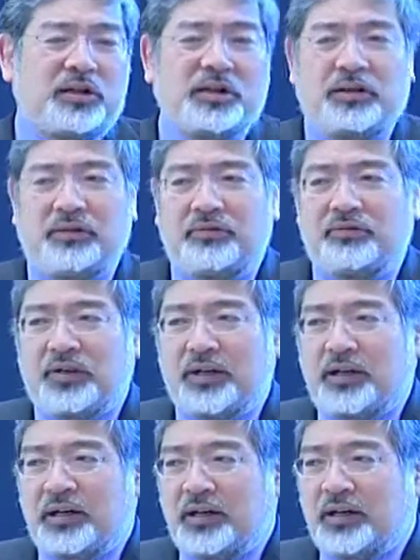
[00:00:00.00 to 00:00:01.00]

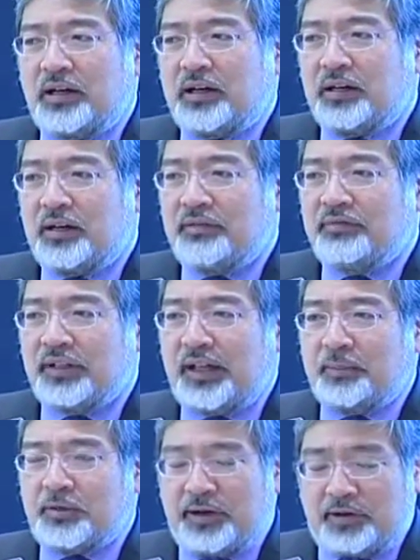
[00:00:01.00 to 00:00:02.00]
of
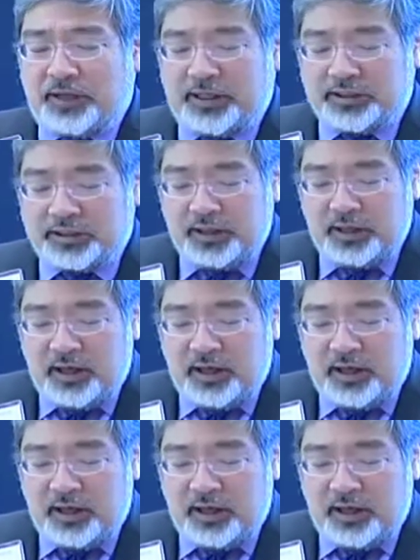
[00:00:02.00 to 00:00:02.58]
labor areas.